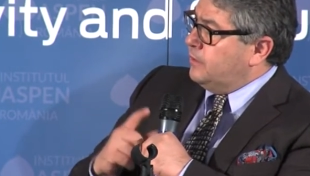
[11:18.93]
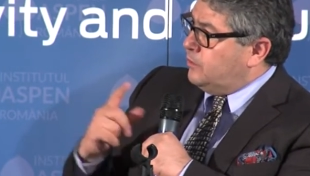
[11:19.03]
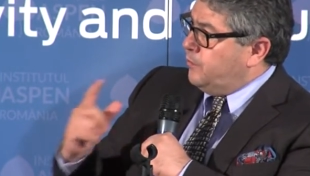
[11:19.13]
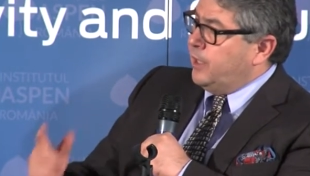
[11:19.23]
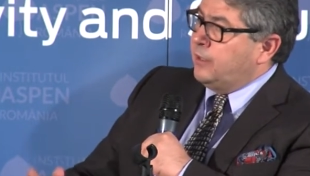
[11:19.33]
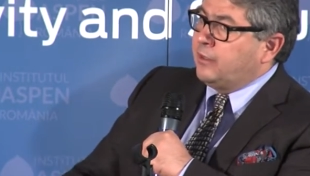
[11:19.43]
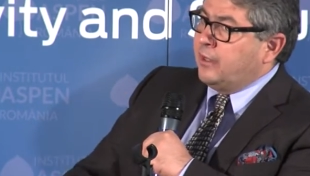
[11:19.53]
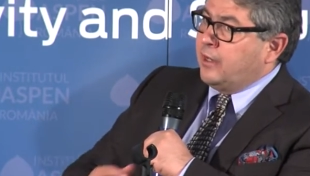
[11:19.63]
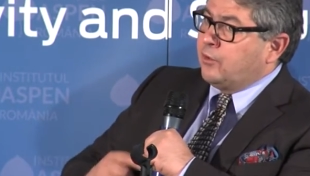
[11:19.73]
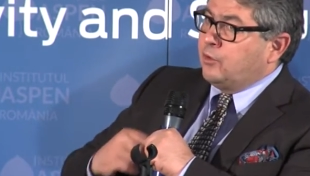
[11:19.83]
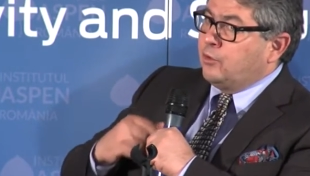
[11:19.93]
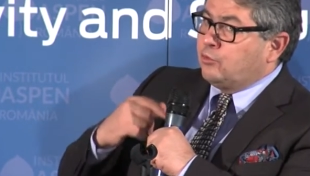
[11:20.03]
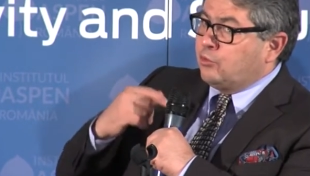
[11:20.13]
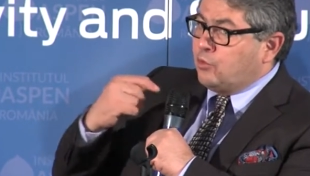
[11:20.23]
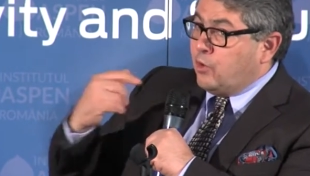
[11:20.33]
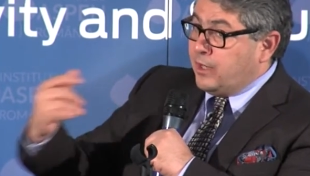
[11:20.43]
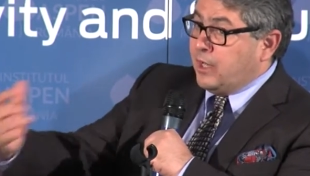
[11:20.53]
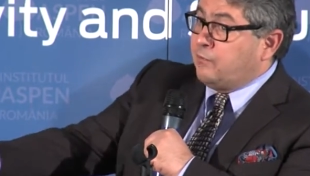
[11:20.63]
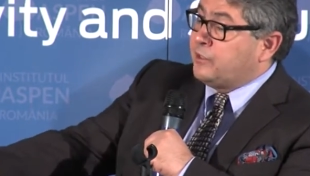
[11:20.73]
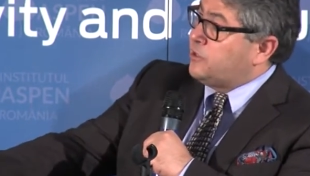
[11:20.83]
the way they are going to
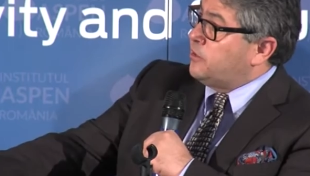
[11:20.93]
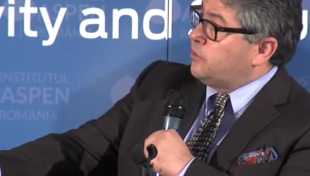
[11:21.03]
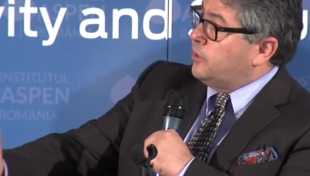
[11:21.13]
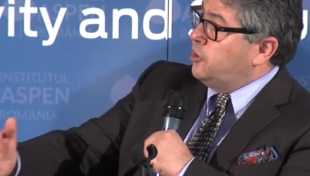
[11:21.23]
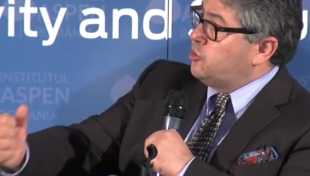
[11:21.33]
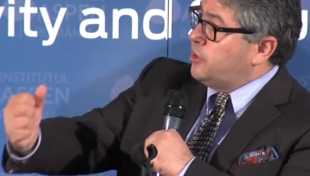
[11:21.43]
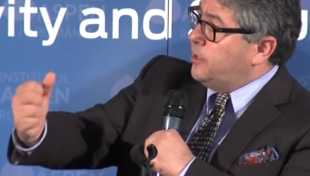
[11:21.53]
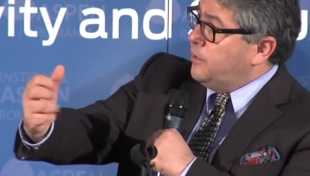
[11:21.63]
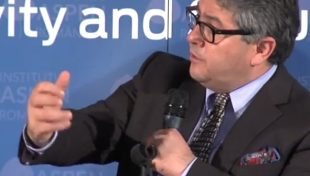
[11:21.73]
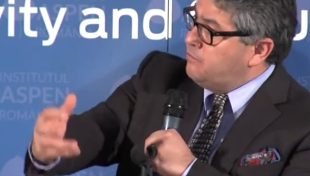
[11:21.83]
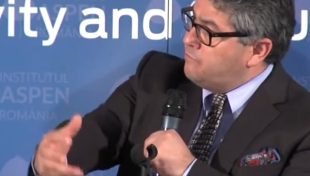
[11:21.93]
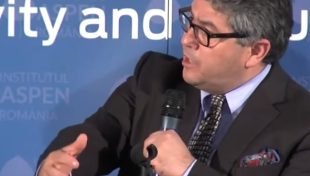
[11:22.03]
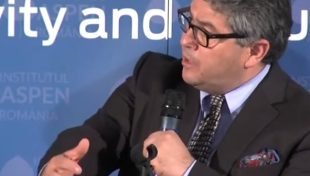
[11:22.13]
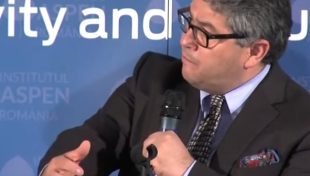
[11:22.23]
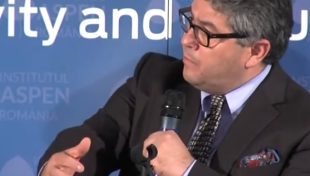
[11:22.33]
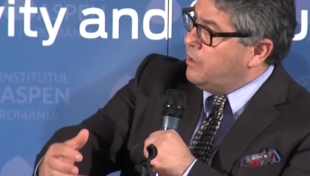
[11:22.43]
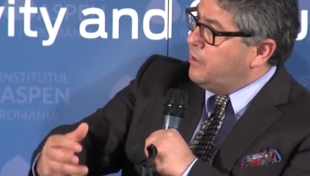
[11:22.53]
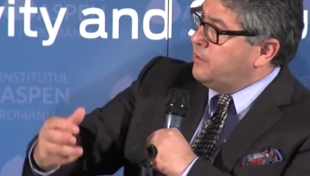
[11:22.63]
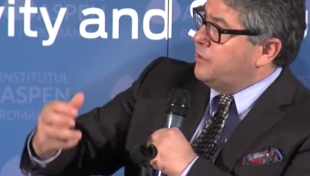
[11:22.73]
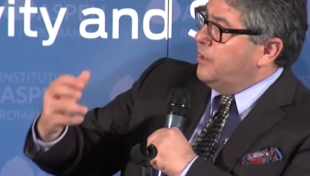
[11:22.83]
connect with Central Asia,
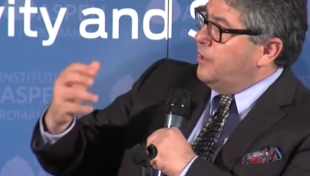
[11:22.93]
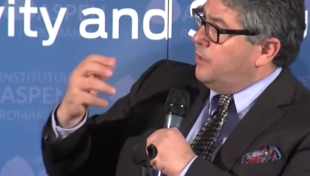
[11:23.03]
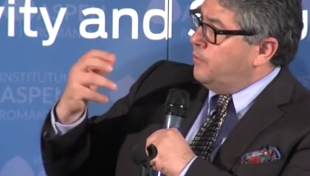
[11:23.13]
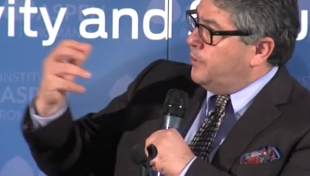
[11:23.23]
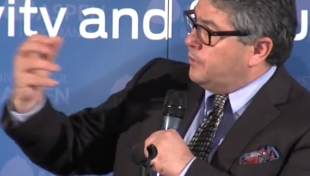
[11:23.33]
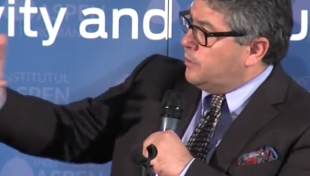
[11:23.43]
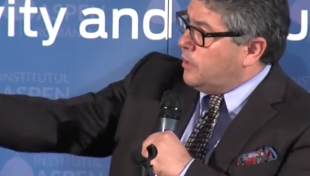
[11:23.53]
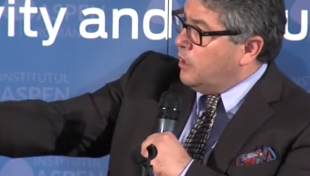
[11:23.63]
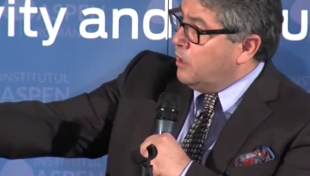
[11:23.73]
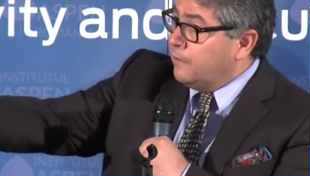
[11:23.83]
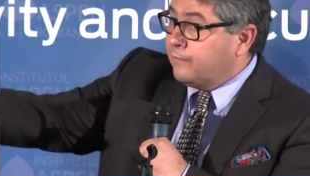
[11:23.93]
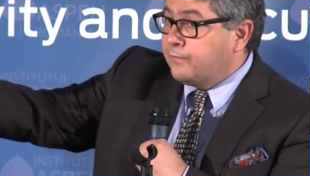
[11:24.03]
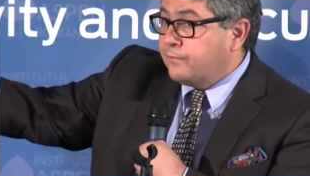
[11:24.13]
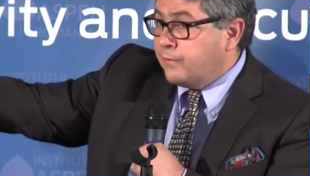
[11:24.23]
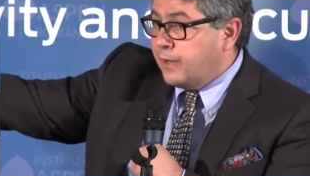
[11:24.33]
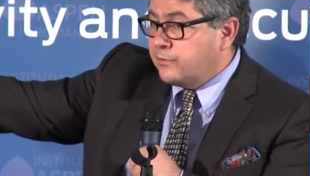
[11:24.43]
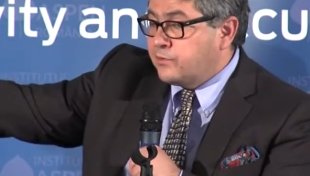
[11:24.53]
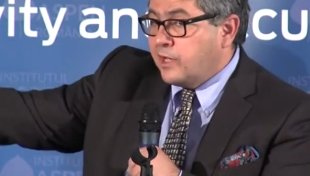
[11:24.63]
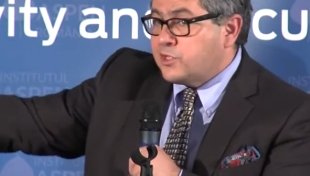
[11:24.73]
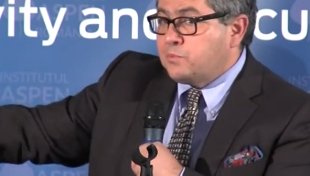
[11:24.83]
Myanmar, with Gulf and
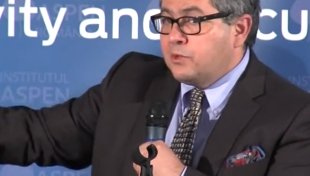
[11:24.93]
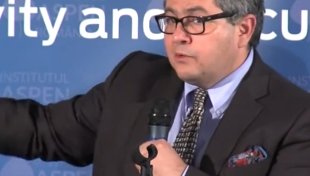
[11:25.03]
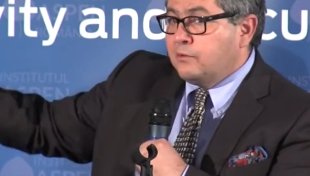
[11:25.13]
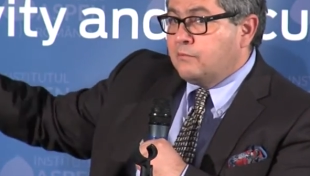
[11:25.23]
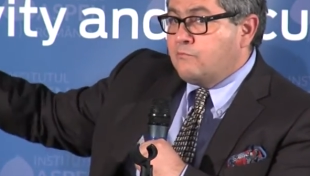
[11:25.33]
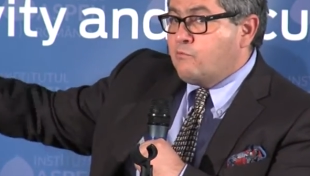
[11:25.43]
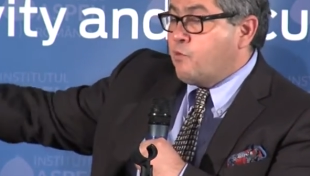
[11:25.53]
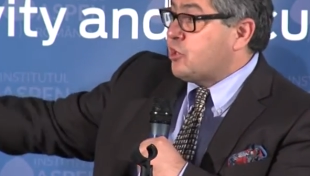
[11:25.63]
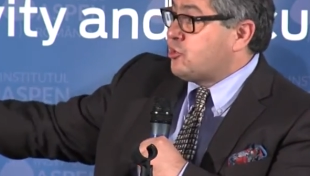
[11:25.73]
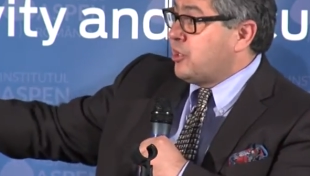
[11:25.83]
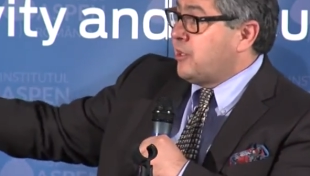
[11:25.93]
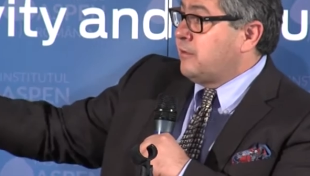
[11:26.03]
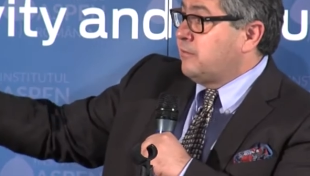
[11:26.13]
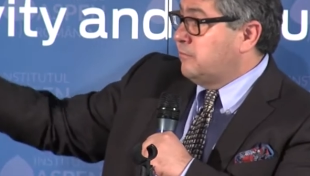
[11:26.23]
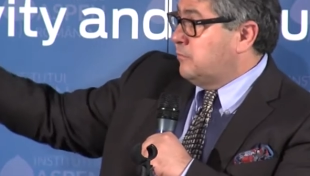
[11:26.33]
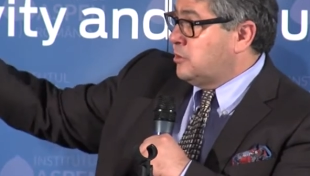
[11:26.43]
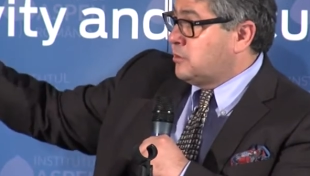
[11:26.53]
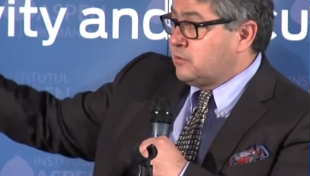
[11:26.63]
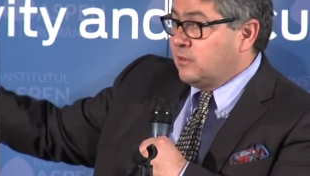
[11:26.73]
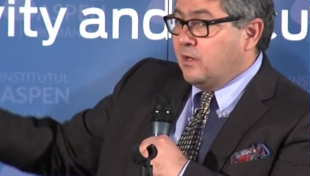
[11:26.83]
Caspian, Russia,
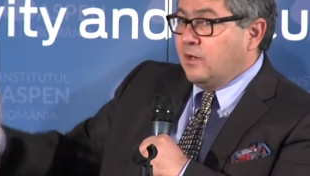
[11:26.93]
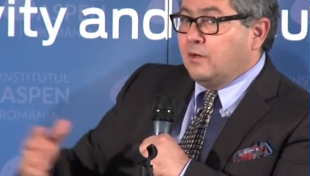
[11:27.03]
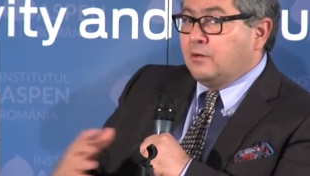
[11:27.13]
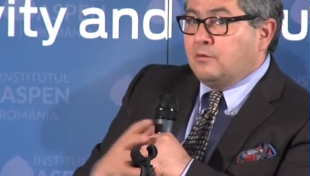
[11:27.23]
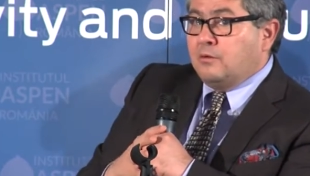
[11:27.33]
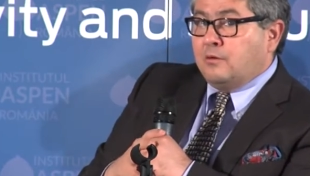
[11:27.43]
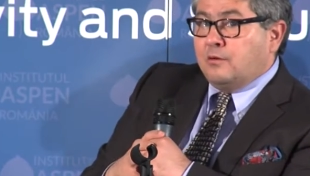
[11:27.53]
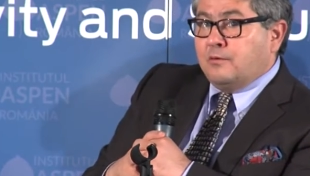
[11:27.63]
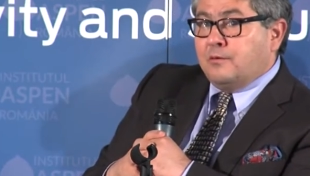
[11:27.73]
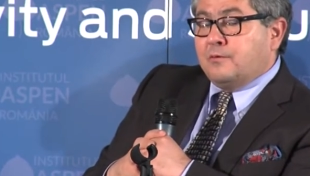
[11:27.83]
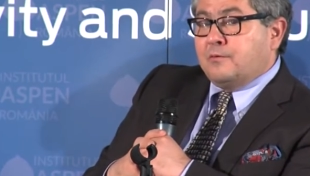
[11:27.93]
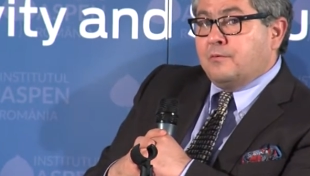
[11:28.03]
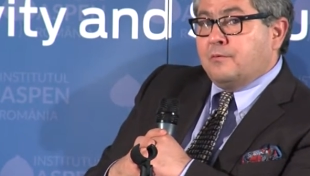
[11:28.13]
this, you know,